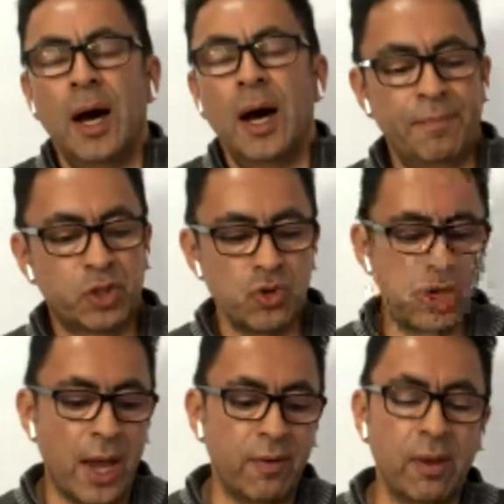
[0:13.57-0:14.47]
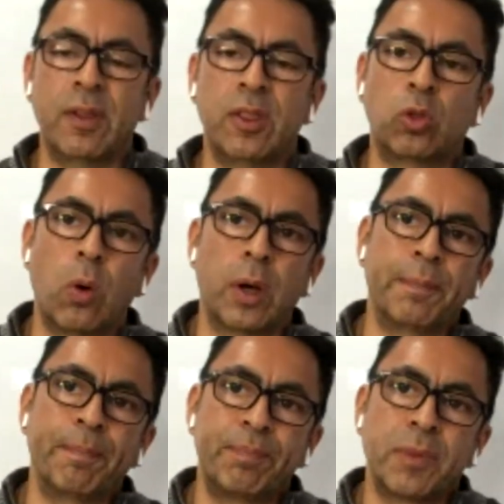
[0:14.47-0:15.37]
So shadow
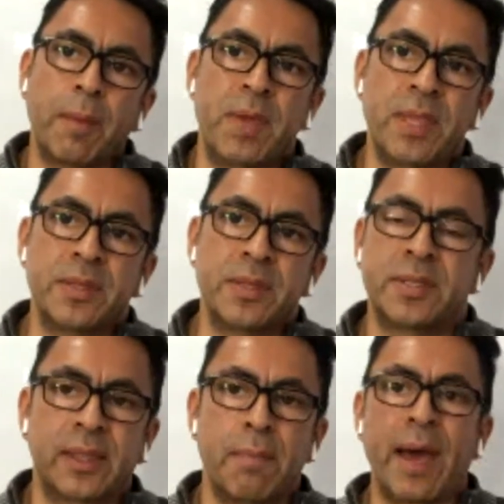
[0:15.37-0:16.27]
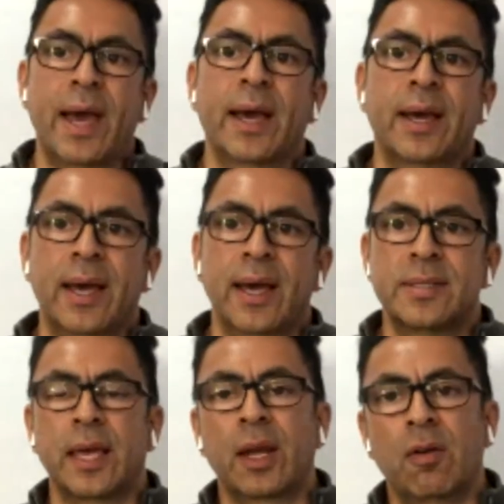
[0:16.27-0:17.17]
inventory means that the bank
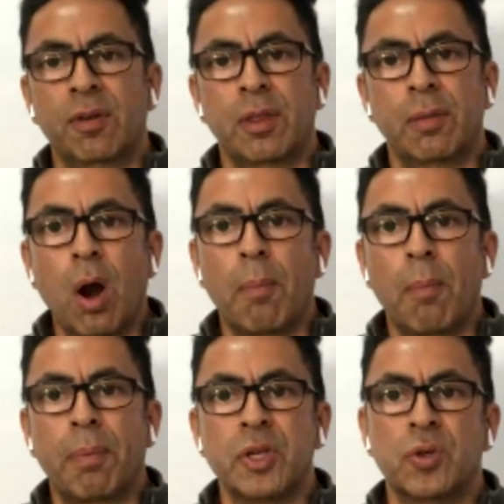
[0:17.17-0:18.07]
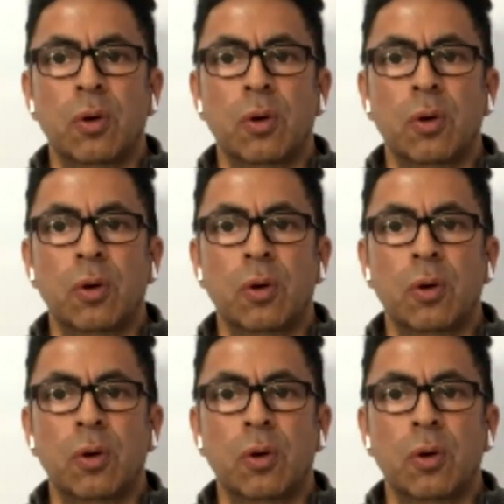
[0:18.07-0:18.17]
has taken over the property.